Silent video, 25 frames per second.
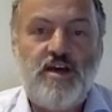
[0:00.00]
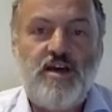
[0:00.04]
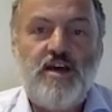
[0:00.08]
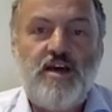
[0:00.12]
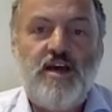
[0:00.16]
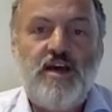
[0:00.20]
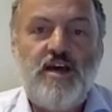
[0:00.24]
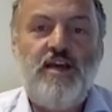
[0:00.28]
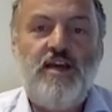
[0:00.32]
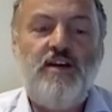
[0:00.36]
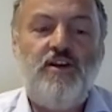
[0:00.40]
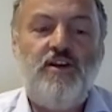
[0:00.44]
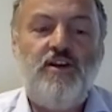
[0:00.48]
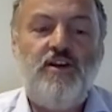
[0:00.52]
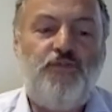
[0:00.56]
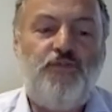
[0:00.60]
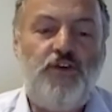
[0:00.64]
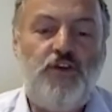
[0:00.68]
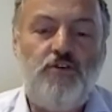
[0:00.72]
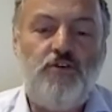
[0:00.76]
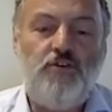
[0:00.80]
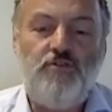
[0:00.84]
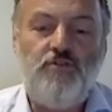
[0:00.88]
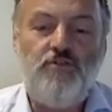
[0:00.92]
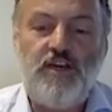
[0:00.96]
In a
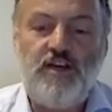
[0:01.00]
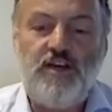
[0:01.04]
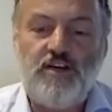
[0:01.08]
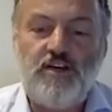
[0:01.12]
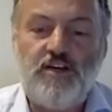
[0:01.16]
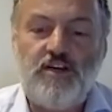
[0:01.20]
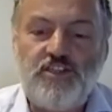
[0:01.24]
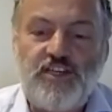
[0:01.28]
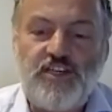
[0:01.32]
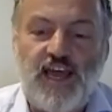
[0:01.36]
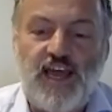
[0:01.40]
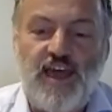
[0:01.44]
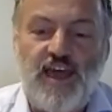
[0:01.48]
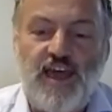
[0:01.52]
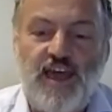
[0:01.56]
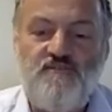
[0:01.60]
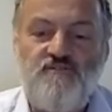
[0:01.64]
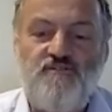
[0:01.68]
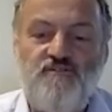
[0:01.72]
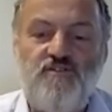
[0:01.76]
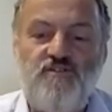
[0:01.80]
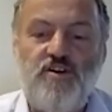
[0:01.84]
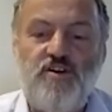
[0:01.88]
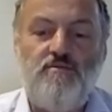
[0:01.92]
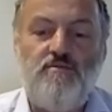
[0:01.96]
few years,
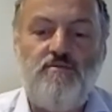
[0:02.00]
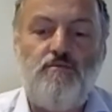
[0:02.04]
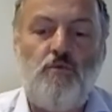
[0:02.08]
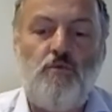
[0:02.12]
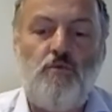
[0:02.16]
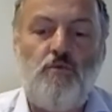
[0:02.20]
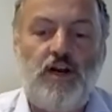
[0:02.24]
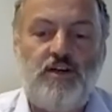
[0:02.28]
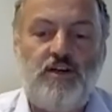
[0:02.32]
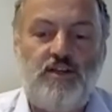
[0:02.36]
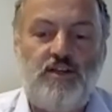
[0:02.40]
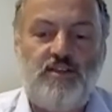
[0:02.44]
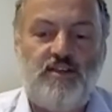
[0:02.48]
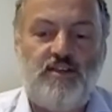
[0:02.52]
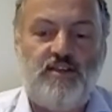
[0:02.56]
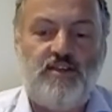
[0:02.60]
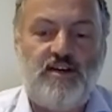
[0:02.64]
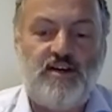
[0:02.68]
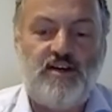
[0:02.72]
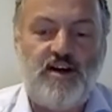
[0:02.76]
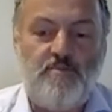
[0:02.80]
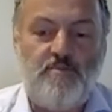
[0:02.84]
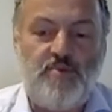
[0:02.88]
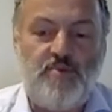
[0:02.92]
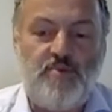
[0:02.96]
everyone in the
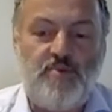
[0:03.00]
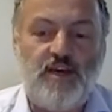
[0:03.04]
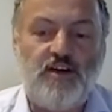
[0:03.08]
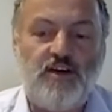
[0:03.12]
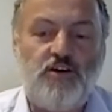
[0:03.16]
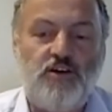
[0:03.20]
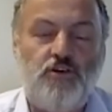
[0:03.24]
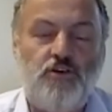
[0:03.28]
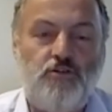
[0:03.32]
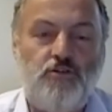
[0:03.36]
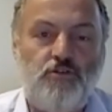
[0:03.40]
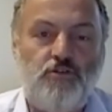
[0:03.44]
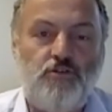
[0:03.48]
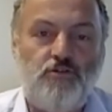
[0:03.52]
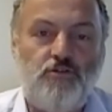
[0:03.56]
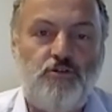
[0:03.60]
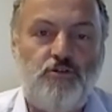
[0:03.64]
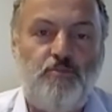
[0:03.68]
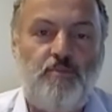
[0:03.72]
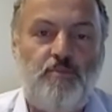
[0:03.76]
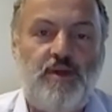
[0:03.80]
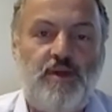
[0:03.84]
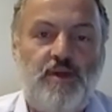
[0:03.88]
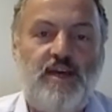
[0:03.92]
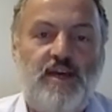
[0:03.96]
Caribbean could
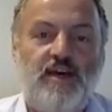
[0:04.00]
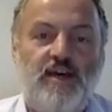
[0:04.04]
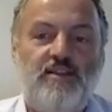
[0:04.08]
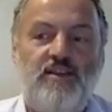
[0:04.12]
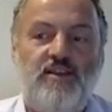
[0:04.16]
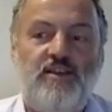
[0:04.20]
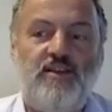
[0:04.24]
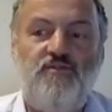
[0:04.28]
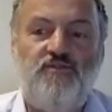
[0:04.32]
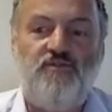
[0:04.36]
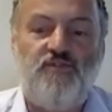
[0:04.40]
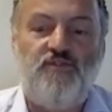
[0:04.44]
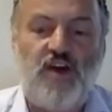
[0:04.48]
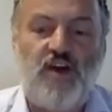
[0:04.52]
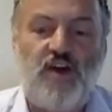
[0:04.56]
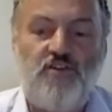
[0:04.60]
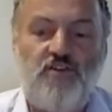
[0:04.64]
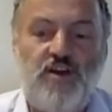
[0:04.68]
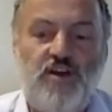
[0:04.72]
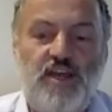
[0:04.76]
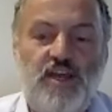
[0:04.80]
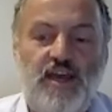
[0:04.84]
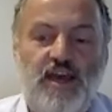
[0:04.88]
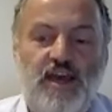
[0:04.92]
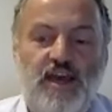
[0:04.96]
be at a
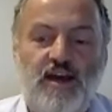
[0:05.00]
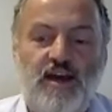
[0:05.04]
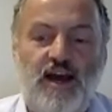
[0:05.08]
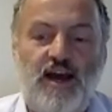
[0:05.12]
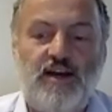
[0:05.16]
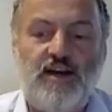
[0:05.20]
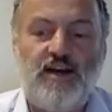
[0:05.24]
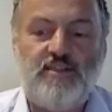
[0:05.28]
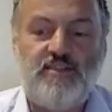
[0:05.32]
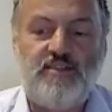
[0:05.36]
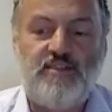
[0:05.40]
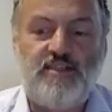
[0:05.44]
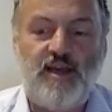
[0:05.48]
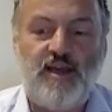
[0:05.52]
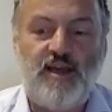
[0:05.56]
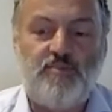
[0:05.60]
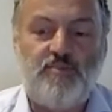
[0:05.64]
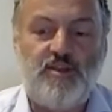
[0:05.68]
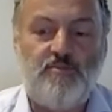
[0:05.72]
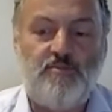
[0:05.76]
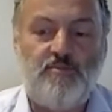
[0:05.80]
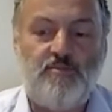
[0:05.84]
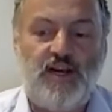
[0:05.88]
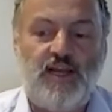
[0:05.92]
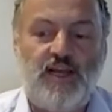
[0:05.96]
very
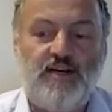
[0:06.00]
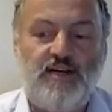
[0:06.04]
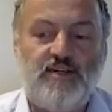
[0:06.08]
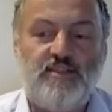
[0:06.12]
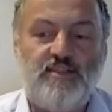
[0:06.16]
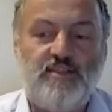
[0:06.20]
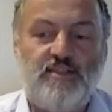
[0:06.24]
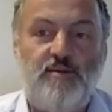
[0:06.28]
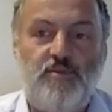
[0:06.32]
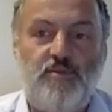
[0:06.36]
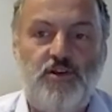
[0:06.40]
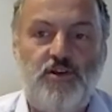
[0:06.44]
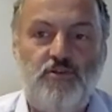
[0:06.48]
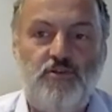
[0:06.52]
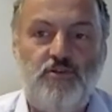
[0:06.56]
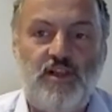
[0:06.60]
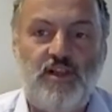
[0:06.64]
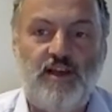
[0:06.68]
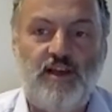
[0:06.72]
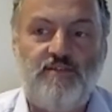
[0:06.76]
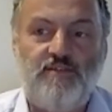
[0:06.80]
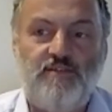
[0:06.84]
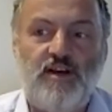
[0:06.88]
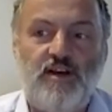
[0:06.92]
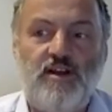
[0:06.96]
acceptable NRW
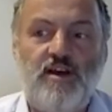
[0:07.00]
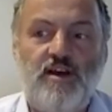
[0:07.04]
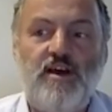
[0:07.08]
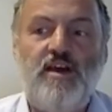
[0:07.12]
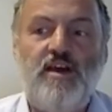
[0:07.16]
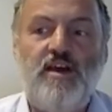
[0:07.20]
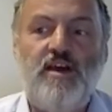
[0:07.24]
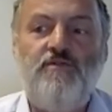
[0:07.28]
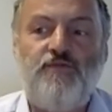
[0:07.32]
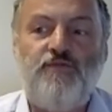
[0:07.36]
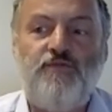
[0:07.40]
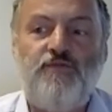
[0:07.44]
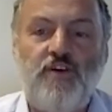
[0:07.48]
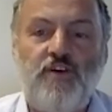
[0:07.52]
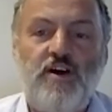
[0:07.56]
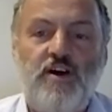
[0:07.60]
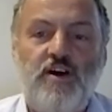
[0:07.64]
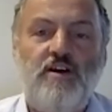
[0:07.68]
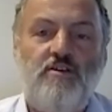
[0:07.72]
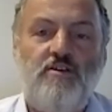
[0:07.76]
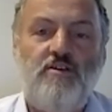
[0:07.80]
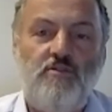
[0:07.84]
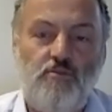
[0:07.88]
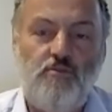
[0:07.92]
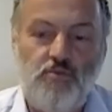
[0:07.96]
level if
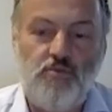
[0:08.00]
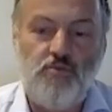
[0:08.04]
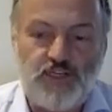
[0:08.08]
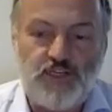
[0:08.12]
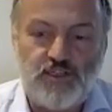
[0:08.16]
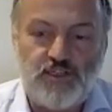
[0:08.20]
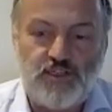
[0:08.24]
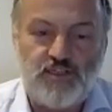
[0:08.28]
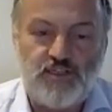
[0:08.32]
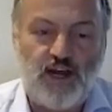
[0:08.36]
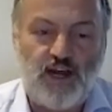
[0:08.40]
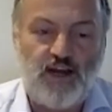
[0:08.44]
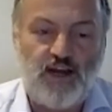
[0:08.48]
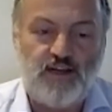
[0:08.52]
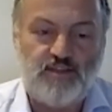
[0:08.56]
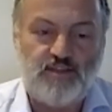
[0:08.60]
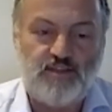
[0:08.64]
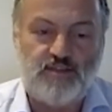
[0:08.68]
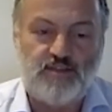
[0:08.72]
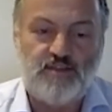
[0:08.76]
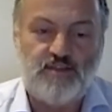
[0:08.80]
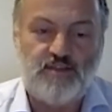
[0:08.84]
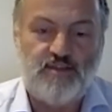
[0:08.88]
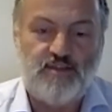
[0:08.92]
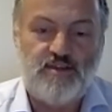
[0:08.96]
we start.
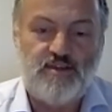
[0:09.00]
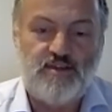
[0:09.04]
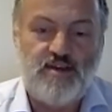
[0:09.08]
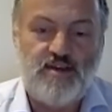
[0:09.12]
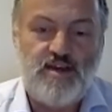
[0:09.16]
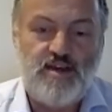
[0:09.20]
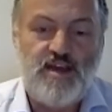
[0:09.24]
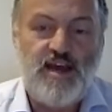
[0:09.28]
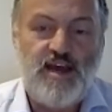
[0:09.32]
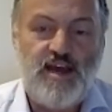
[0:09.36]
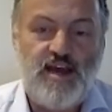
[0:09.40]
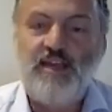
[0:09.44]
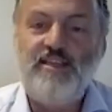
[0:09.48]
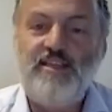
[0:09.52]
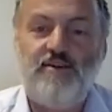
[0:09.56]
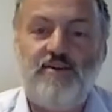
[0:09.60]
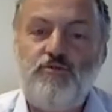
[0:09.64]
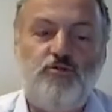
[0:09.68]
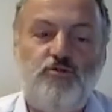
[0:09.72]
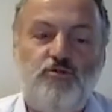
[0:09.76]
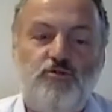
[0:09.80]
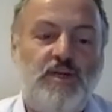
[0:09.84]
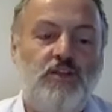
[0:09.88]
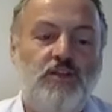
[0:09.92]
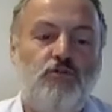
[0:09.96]
And there
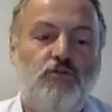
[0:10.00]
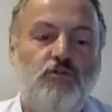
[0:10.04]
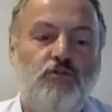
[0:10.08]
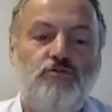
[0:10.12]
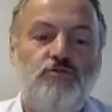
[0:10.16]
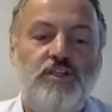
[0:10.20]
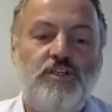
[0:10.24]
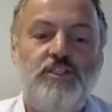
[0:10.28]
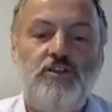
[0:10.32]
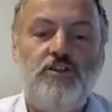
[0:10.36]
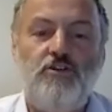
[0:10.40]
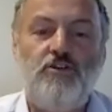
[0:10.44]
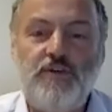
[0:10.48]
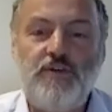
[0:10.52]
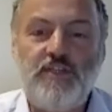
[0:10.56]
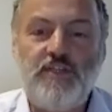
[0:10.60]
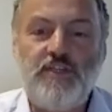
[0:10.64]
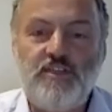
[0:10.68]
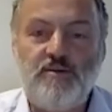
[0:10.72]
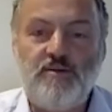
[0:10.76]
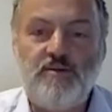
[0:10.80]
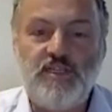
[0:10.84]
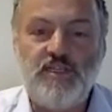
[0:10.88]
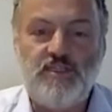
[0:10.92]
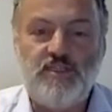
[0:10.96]
would be no risk of
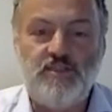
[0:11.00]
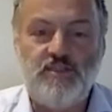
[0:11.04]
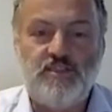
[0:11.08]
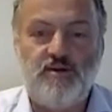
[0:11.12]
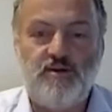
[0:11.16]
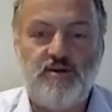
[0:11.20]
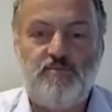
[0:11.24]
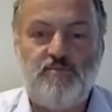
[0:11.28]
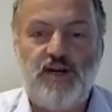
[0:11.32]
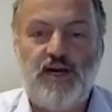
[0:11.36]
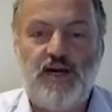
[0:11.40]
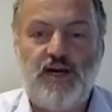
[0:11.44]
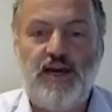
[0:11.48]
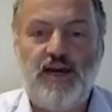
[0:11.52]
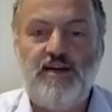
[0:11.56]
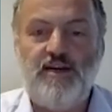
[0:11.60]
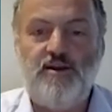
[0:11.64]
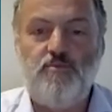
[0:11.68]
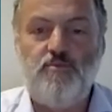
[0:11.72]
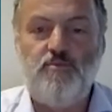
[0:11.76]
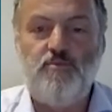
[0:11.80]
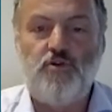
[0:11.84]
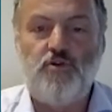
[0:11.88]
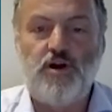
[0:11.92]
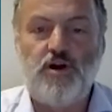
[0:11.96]
intermittent supply
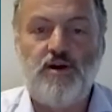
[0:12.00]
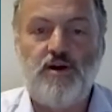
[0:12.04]
anymore.